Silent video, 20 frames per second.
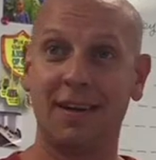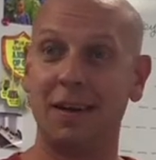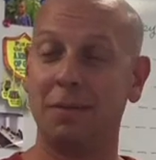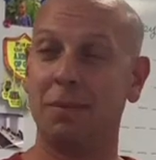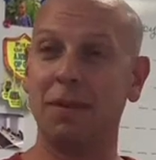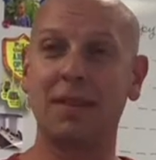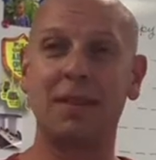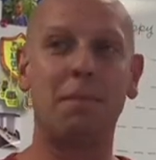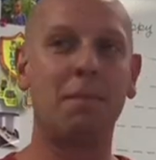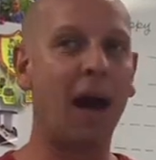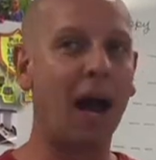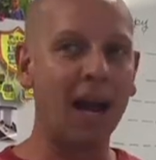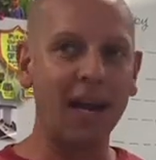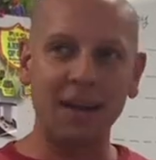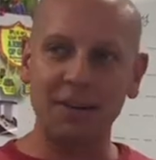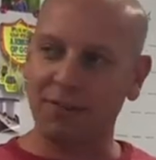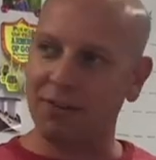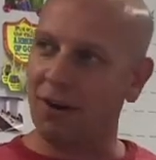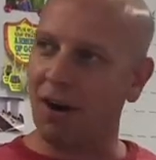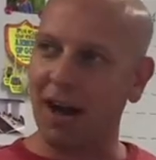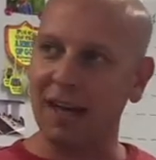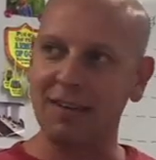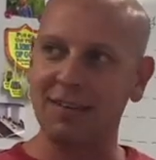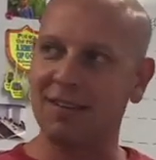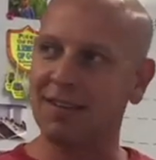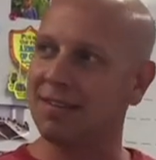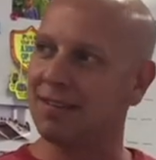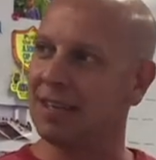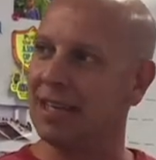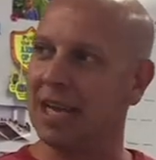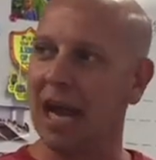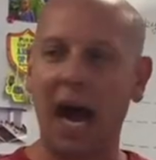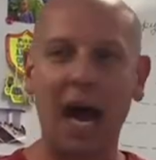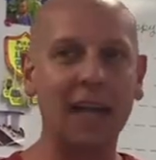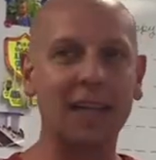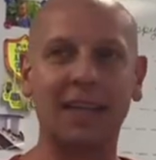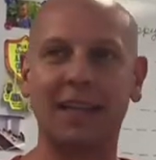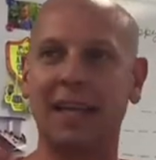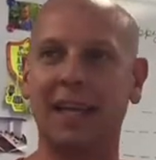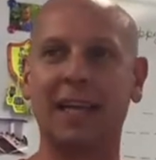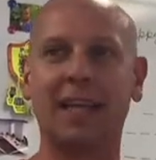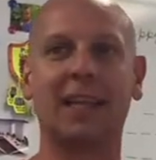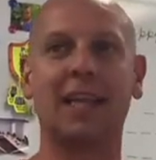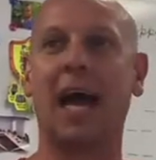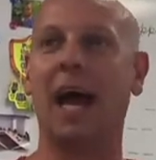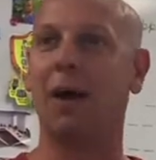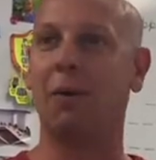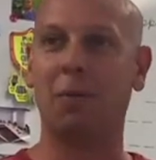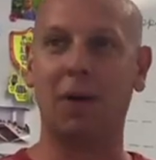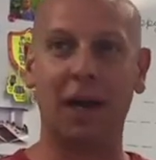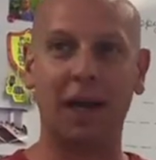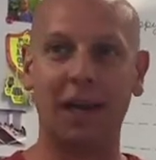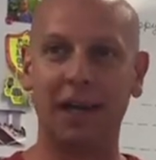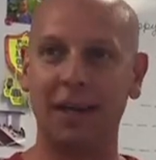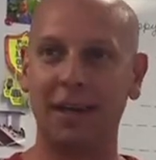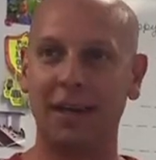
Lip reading: But the mind of Christ does not think that way.